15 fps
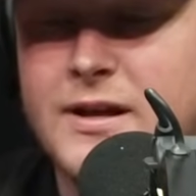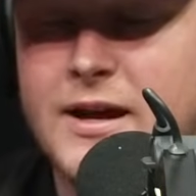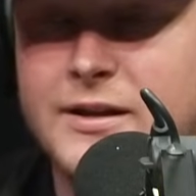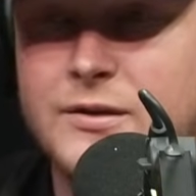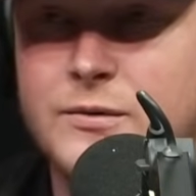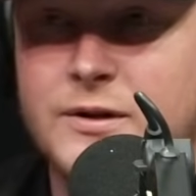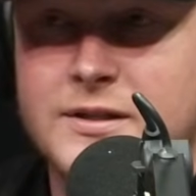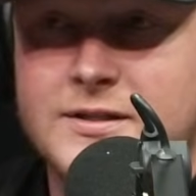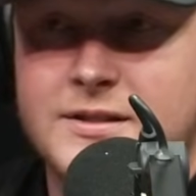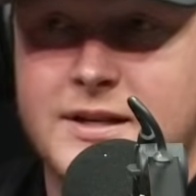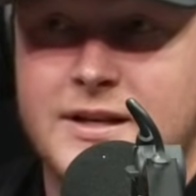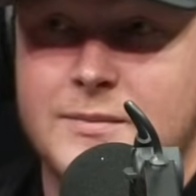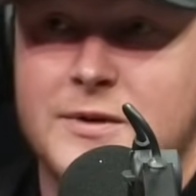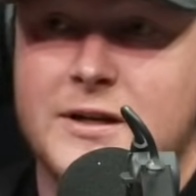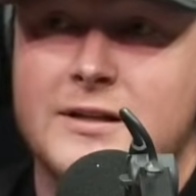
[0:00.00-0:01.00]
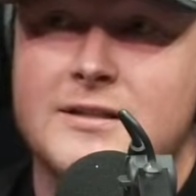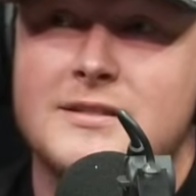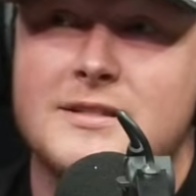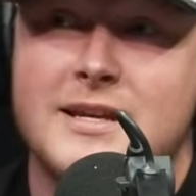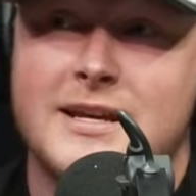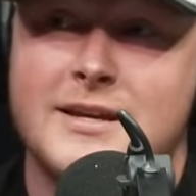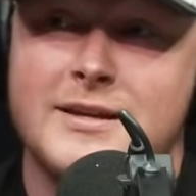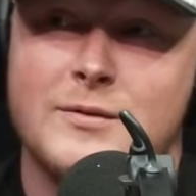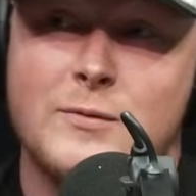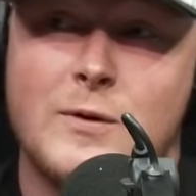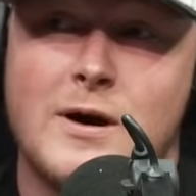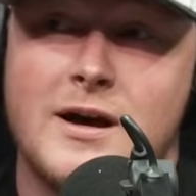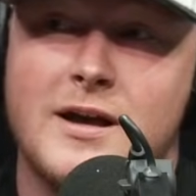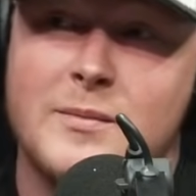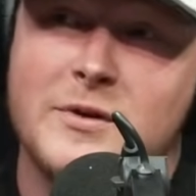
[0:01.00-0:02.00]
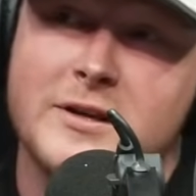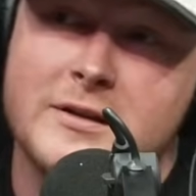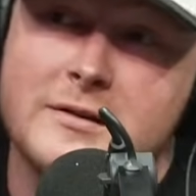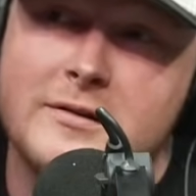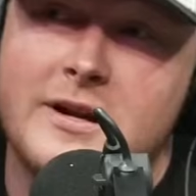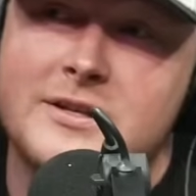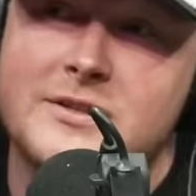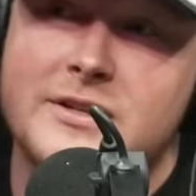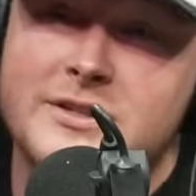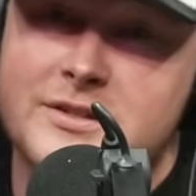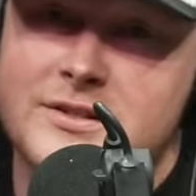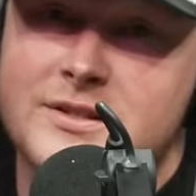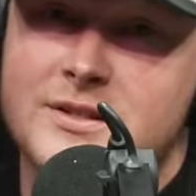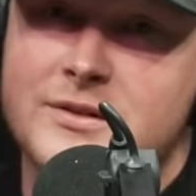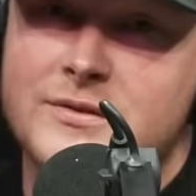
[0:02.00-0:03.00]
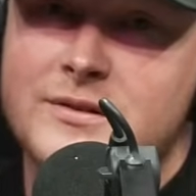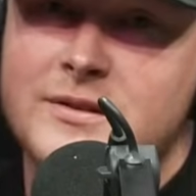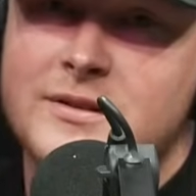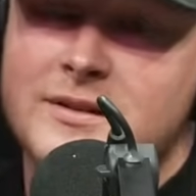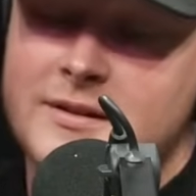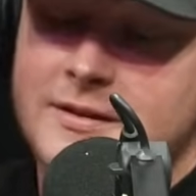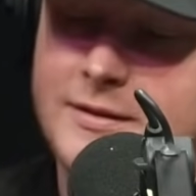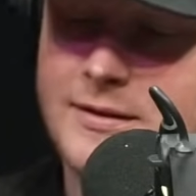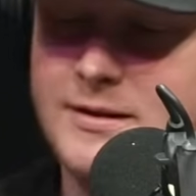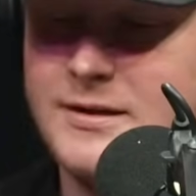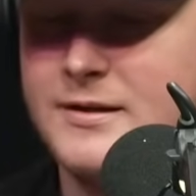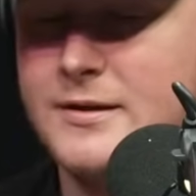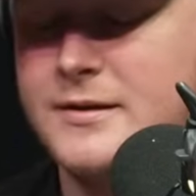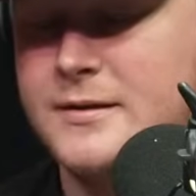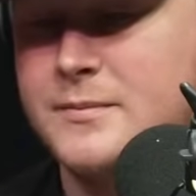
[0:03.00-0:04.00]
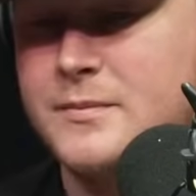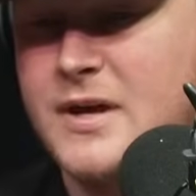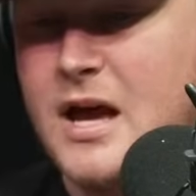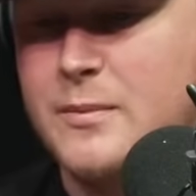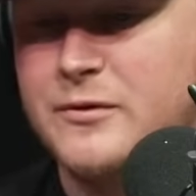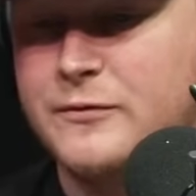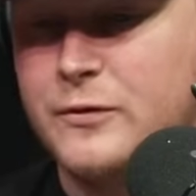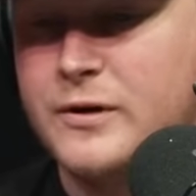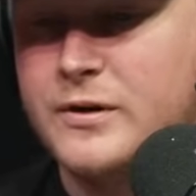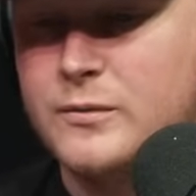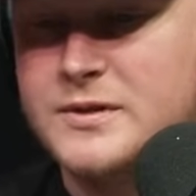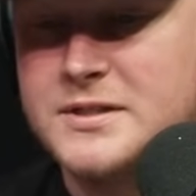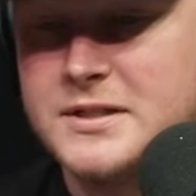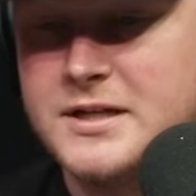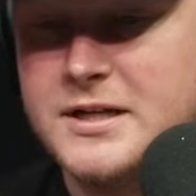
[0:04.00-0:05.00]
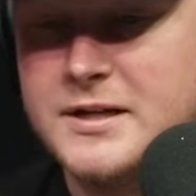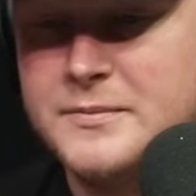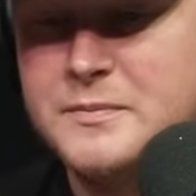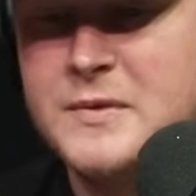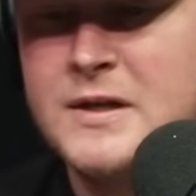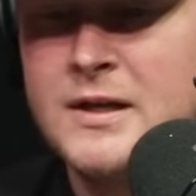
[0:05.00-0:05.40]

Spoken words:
I do want to say, I'm not going to say why, but congratulations, dude. Happy for you and what's to come.